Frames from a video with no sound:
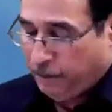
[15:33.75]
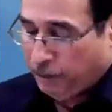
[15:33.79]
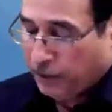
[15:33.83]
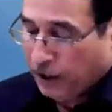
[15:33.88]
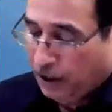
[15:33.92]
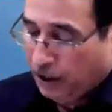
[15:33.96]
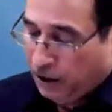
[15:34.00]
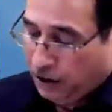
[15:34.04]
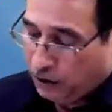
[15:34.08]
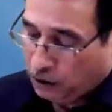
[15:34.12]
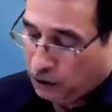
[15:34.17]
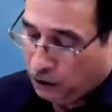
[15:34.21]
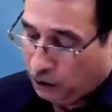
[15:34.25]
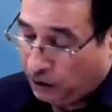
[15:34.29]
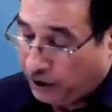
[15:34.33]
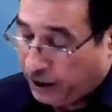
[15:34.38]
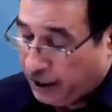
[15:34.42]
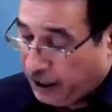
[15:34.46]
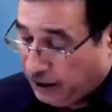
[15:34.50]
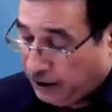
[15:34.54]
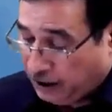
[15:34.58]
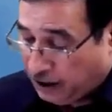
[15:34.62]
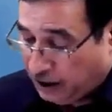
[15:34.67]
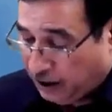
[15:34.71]
So
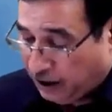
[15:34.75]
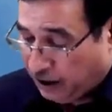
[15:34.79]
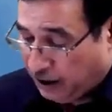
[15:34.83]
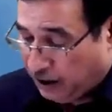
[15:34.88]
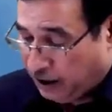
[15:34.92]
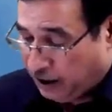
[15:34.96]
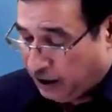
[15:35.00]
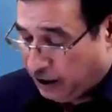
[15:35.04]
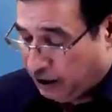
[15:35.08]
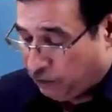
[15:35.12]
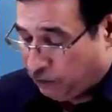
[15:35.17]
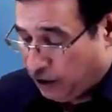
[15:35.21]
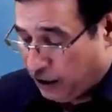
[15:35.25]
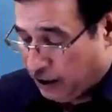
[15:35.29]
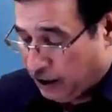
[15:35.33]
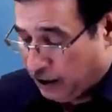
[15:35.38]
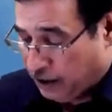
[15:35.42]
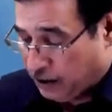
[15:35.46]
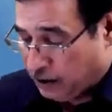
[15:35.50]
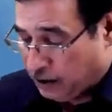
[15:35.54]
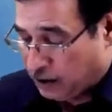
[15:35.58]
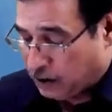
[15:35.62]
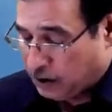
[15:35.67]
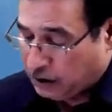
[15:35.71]
rent in
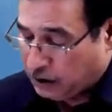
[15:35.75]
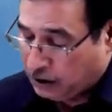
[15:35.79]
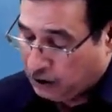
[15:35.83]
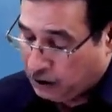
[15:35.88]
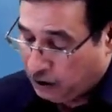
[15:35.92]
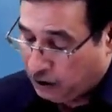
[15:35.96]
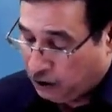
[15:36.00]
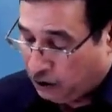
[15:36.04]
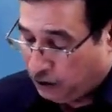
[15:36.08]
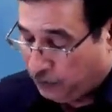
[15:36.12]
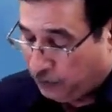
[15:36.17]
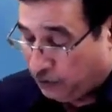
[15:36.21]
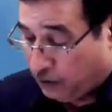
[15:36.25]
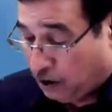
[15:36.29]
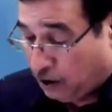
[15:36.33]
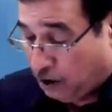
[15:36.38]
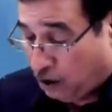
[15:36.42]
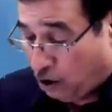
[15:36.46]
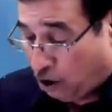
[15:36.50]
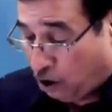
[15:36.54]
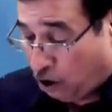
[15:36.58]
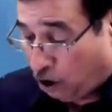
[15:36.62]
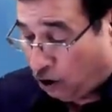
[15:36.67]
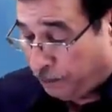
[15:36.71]
advance
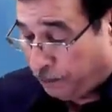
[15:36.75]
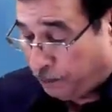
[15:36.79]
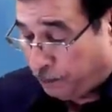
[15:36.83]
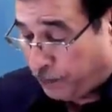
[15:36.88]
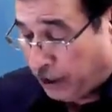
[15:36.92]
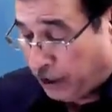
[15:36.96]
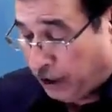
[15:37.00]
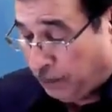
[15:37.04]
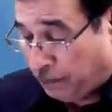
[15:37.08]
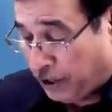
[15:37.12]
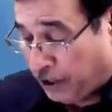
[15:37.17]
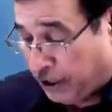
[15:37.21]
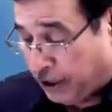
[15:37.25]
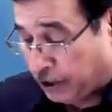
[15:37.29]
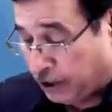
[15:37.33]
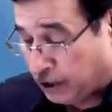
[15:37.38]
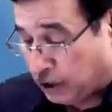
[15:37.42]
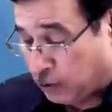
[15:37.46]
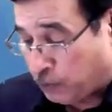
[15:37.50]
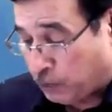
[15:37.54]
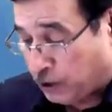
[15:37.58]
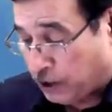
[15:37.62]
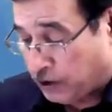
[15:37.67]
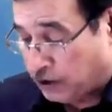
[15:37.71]
or prepaid
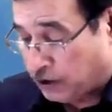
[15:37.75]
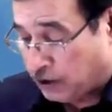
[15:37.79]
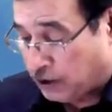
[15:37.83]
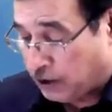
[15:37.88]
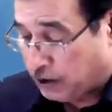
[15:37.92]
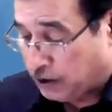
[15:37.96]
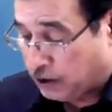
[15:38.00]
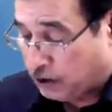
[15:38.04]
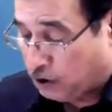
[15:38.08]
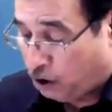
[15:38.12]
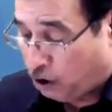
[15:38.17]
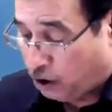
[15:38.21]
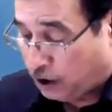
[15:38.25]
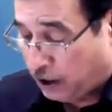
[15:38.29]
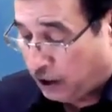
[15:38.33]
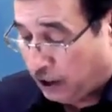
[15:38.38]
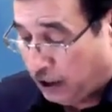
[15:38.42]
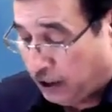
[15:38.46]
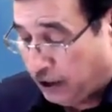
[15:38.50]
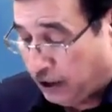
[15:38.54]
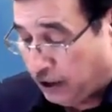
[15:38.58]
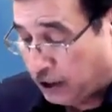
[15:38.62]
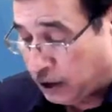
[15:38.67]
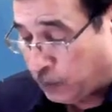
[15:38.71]
expenses or
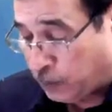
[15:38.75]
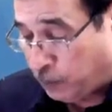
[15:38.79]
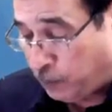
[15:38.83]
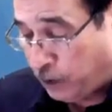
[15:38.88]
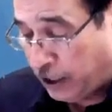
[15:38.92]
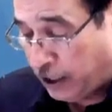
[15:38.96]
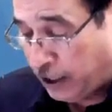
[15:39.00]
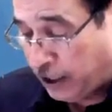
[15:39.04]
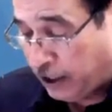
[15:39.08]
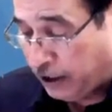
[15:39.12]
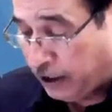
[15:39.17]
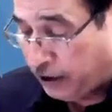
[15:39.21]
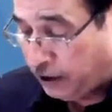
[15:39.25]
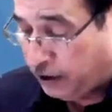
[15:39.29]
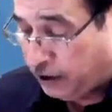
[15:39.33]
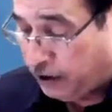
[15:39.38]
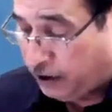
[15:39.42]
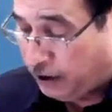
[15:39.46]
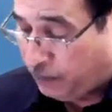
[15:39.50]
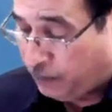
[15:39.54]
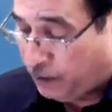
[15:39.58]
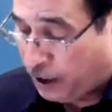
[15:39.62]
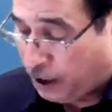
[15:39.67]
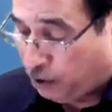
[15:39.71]
unexpired
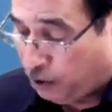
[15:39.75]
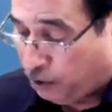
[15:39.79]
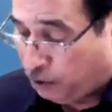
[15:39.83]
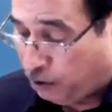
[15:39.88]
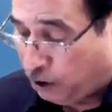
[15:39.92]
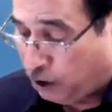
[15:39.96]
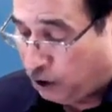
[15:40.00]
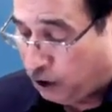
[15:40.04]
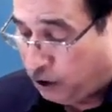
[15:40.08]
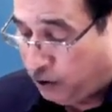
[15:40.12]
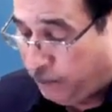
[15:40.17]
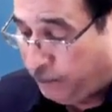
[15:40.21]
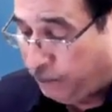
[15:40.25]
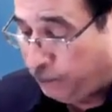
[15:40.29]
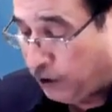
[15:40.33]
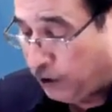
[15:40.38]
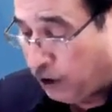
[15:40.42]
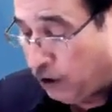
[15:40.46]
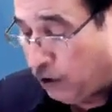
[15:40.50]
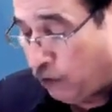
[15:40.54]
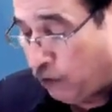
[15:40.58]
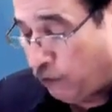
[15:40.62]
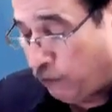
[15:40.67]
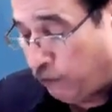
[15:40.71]
amount
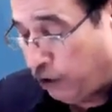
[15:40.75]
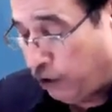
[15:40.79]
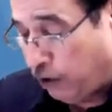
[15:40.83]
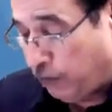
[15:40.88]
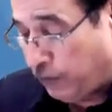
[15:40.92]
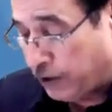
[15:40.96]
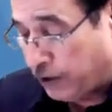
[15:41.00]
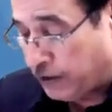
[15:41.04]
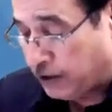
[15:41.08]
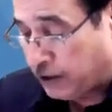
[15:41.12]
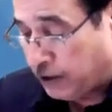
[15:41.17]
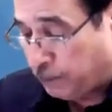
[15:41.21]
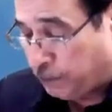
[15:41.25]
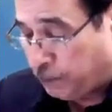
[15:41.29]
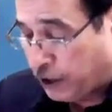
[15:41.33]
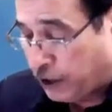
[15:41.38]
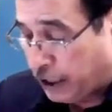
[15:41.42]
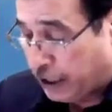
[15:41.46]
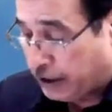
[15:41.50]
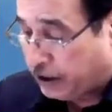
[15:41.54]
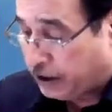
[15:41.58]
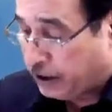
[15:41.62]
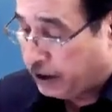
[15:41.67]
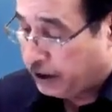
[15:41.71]
will be
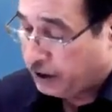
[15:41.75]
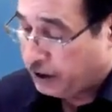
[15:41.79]
subtracted.